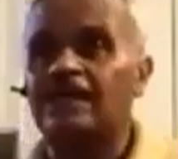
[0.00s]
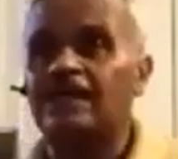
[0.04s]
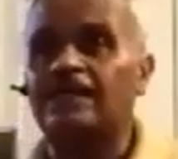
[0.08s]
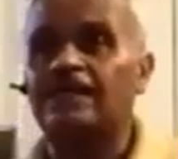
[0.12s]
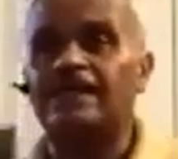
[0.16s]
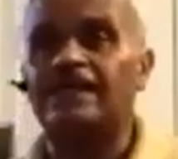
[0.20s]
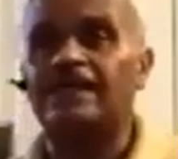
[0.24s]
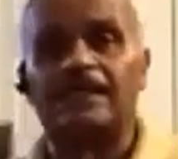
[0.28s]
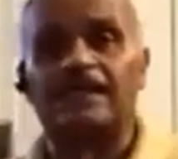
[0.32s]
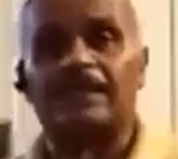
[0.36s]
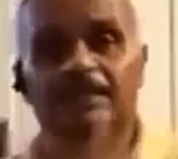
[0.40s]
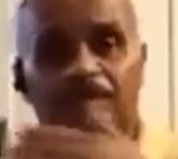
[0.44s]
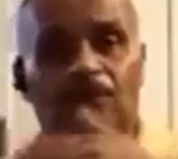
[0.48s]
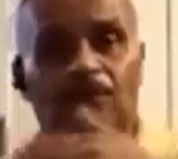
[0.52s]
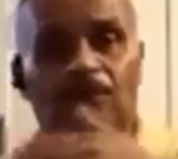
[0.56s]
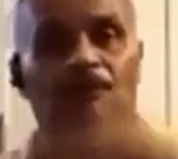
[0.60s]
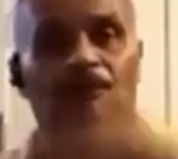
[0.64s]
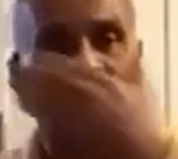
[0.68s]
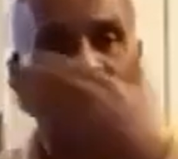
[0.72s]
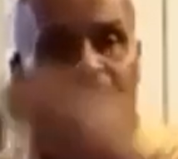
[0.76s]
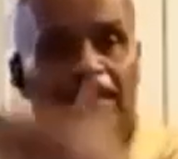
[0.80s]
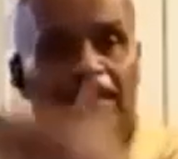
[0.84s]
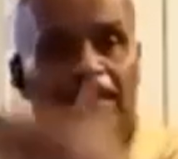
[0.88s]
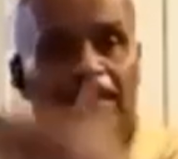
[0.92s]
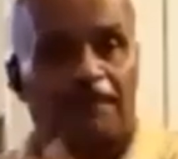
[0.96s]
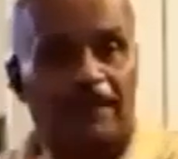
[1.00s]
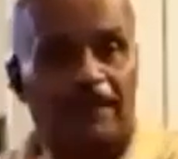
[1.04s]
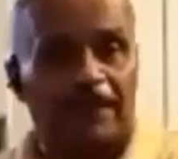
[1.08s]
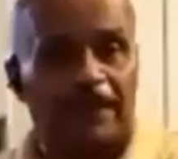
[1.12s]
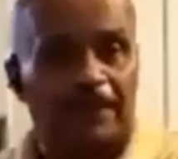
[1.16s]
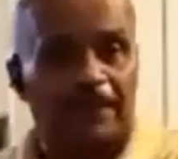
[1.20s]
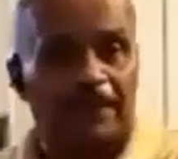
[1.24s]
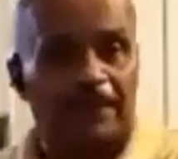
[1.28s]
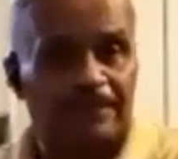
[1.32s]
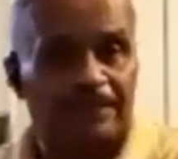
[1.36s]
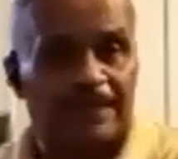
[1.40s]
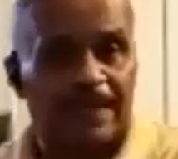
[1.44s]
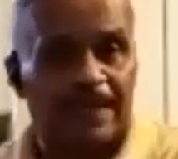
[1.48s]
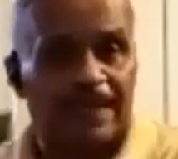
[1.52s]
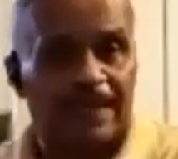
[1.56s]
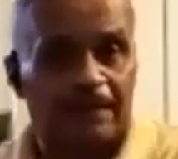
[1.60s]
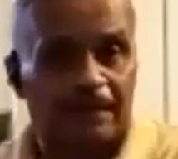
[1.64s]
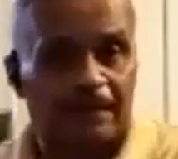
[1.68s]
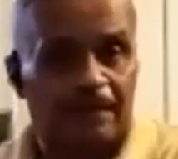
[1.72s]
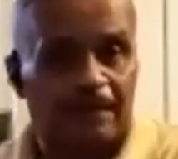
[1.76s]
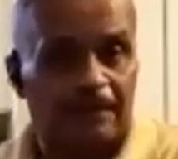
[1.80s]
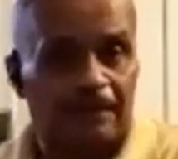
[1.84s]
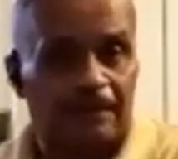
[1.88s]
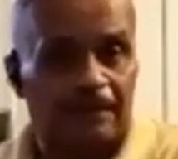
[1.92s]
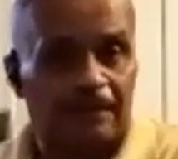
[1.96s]
There's already players that
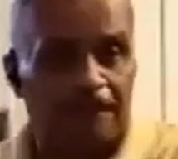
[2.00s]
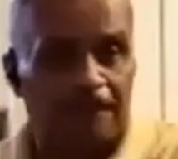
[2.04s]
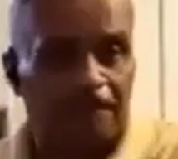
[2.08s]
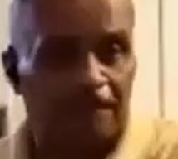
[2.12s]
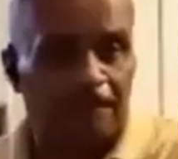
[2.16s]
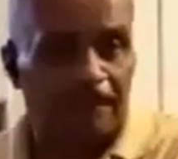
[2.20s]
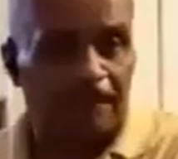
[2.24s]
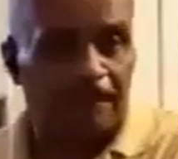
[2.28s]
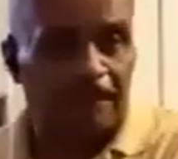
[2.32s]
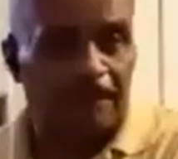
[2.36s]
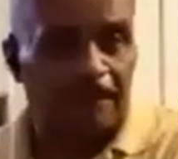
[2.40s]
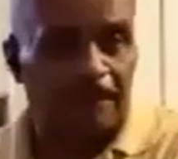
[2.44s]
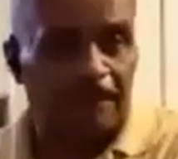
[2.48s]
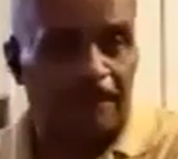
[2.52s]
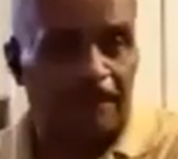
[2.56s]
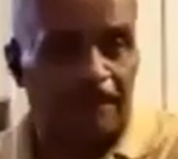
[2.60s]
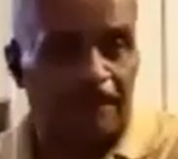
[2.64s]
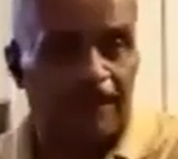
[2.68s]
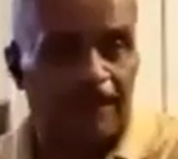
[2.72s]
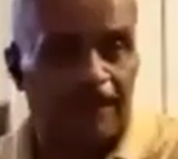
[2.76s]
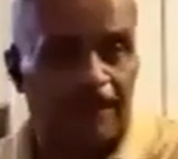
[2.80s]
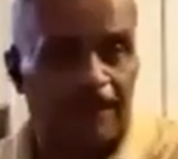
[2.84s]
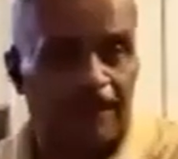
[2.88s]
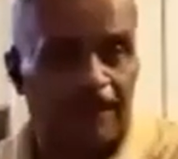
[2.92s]
are playing with